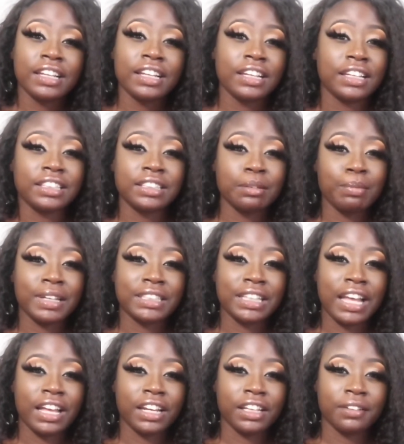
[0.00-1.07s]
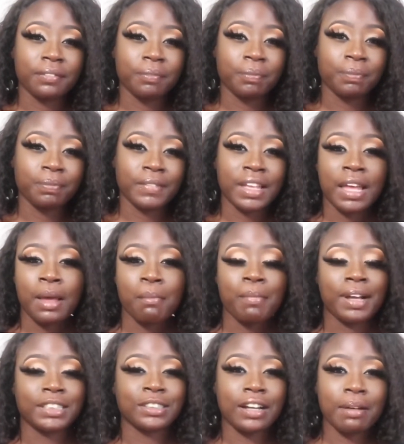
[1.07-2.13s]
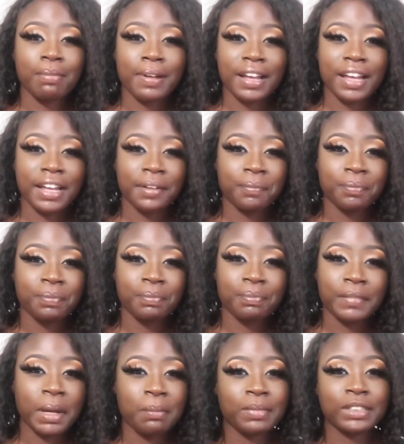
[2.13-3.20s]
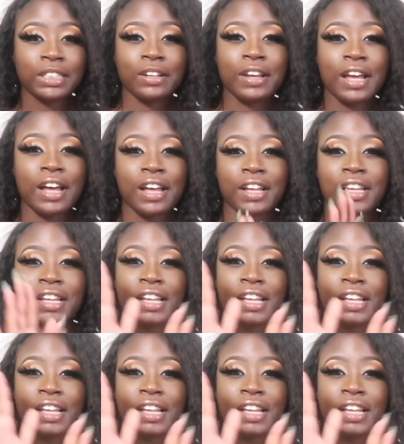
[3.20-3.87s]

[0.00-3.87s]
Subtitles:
this is the best lighting. My tripod, I'm gonna show y'all.